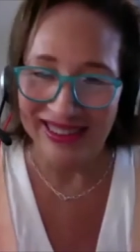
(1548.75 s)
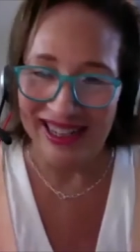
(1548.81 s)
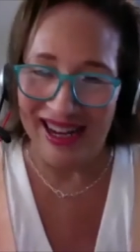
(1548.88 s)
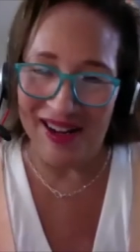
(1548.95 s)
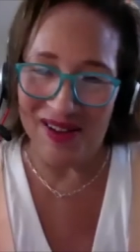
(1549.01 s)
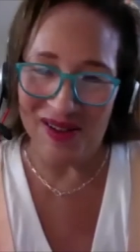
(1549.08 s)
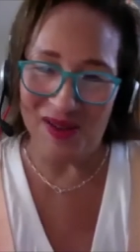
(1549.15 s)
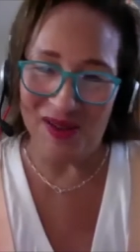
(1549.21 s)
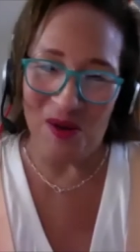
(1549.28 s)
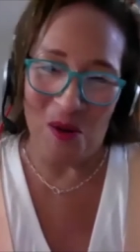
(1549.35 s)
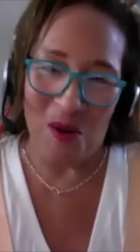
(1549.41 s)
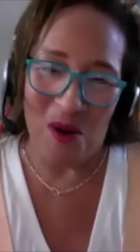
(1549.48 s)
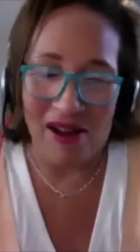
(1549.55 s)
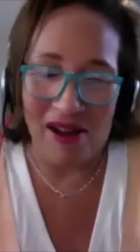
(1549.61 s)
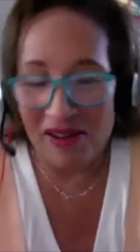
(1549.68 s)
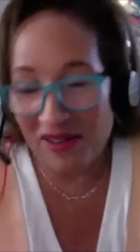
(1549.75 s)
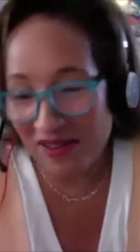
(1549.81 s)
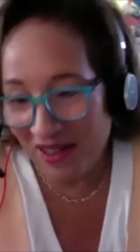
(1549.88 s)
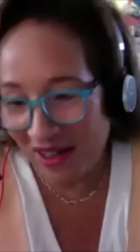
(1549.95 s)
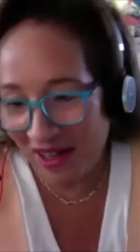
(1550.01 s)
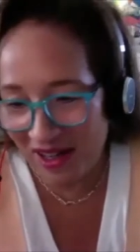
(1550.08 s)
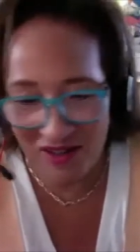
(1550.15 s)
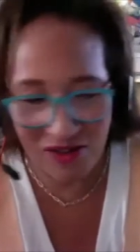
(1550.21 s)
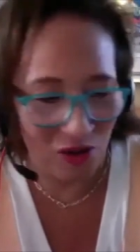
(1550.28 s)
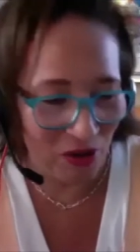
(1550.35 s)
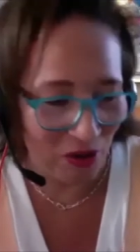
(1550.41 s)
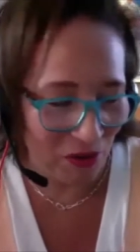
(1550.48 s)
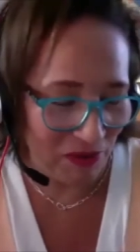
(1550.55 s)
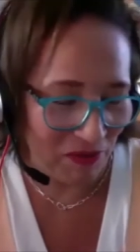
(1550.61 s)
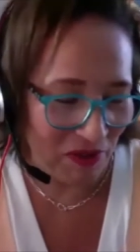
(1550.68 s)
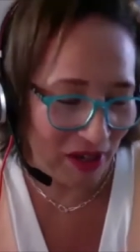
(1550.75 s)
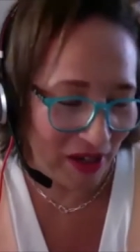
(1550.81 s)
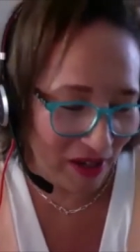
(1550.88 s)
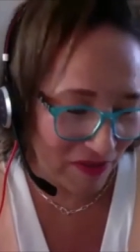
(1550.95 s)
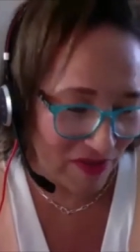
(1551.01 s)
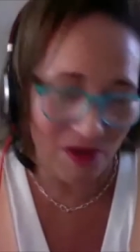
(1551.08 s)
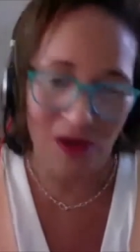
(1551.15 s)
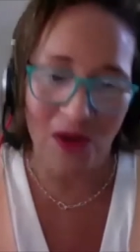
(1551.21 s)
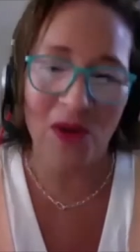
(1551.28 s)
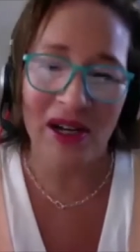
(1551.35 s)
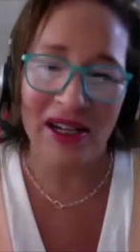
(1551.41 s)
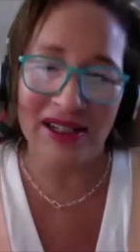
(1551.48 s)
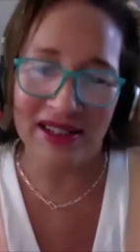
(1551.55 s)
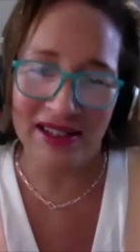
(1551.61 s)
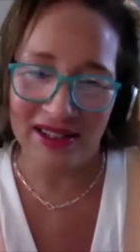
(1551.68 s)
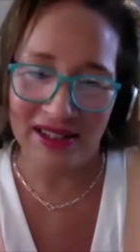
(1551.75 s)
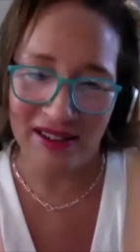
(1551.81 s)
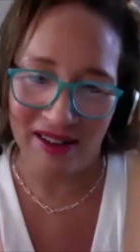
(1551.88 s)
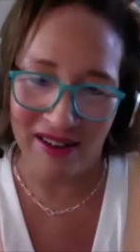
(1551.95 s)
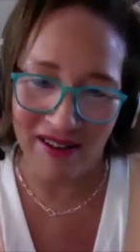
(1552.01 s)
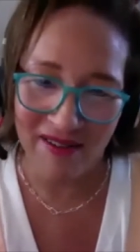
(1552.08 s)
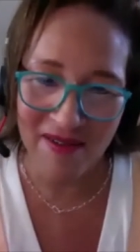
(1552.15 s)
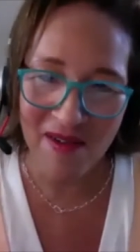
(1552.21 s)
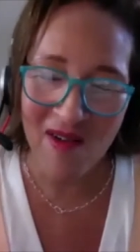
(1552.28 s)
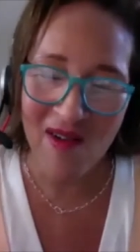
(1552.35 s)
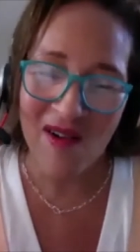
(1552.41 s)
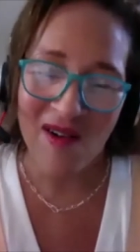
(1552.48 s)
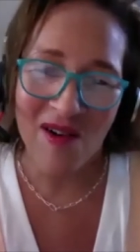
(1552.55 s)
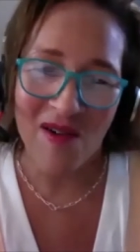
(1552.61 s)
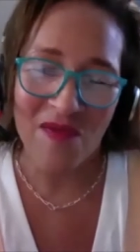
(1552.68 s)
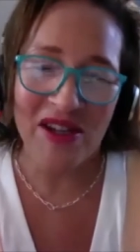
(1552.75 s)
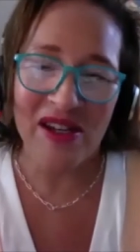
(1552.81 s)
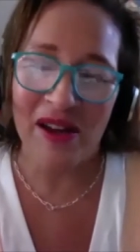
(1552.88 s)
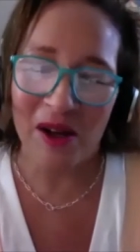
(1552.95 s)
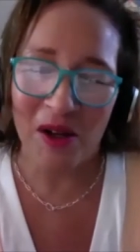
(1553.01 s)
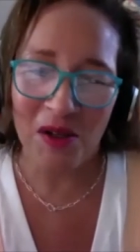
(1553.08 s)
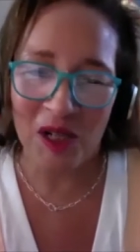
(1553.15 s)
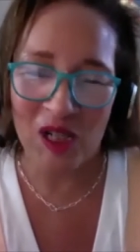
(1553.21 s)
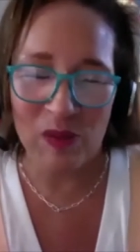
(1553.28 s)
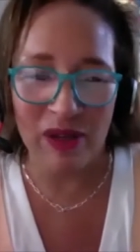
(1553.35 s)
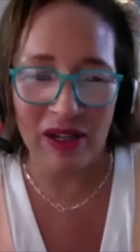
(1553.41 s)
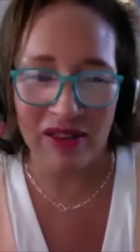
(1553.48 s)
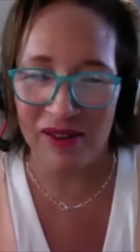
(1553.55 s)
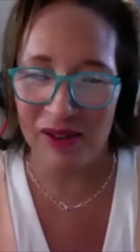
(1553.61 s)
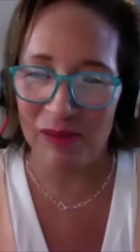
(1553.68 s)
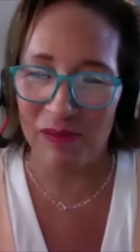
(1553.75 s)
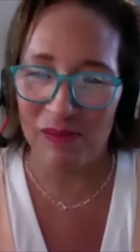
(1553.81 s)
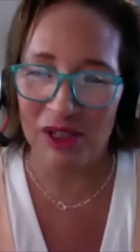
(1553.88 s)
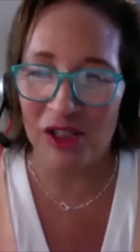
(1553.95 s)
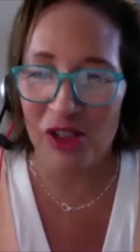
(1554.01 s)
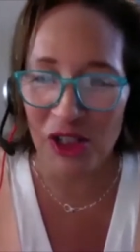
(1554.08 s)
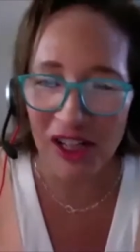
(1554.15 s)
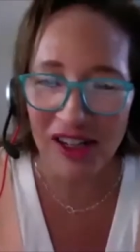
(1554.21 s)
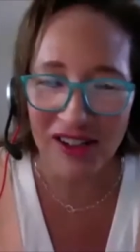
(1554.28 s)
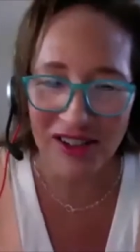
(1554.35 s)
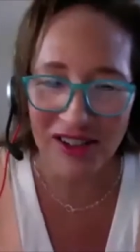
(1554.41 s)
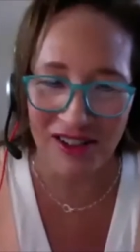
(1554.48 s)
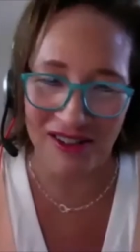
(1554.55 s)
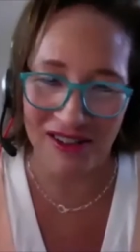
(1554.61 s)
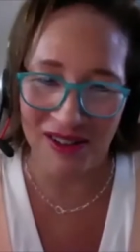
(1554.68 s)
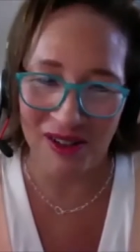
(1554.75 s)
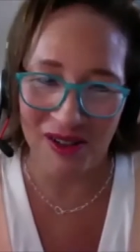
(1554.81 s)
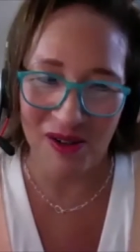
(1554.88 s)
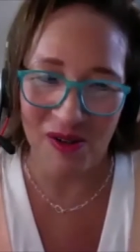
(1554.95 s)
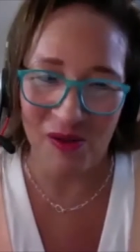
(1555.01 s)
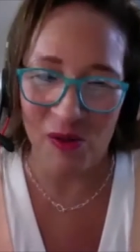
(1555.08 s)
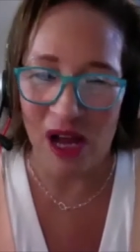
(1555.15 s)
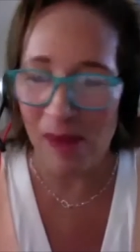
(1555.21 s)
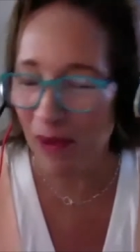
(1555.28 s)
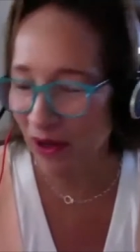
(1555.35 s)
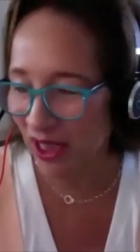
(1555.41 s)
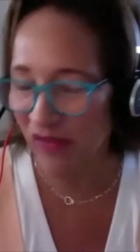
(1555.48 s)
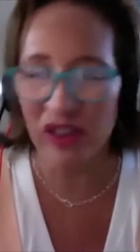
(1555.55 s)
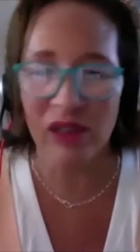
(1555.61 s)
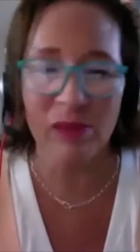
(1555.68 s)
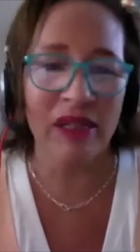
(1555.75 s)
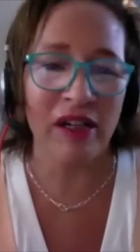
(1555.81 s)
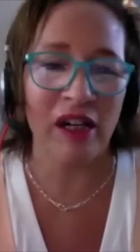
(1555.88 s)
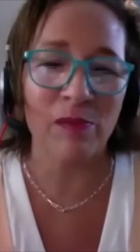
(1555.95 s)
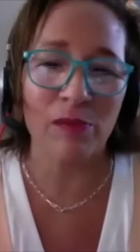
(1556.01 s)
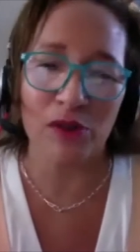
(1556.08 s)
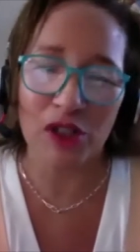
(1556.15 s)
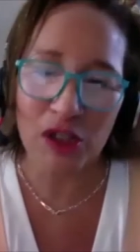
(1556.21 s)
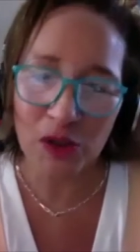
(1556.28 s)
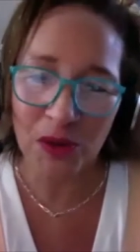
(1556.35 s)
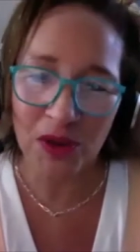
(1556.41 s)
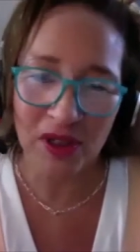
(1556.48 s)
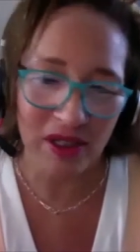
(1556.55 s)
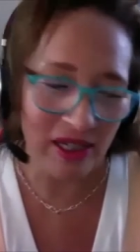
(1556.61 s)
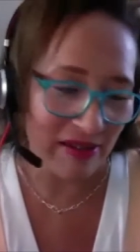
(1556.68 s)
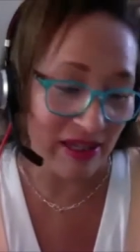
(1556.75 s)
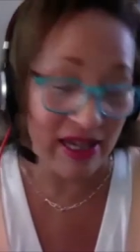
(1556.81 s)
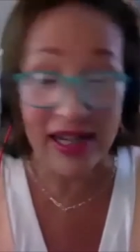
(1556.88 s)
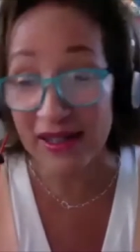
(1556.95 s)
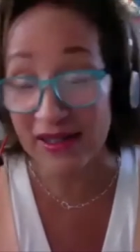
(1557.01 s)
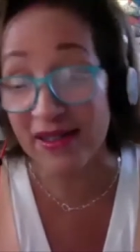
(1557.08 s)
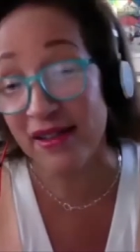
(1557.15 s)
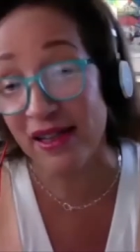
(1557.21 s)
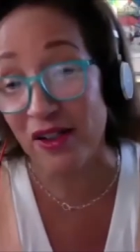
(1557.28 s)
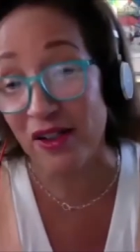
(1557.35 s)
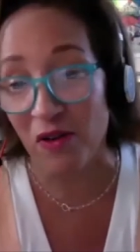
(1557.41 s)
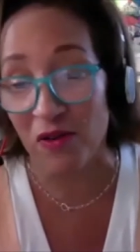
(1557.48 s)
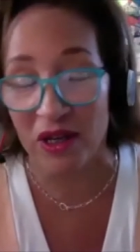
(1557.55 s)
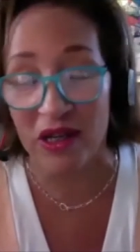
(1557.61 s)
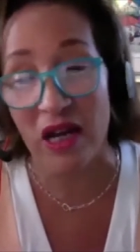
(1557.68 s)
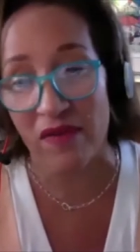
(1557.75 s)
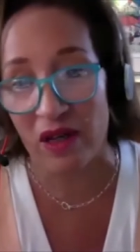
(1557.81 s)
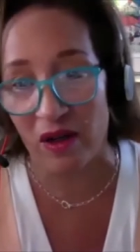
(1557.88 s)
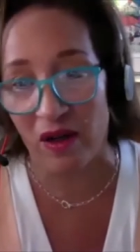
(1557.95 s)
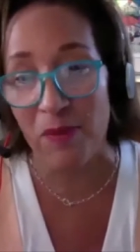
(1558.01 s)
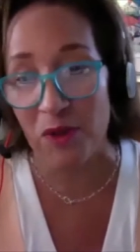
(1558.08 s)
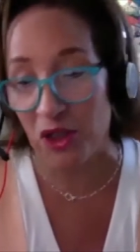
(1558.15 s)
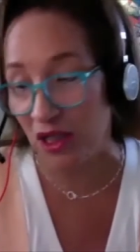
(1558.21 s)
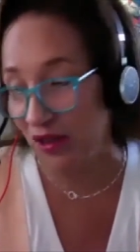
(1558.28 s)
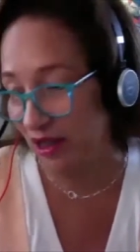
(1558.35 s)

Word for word: And so I say, you know, if they have no idea then how do you expect them to change? How about giving them the opportunity? They can say no, they have that option.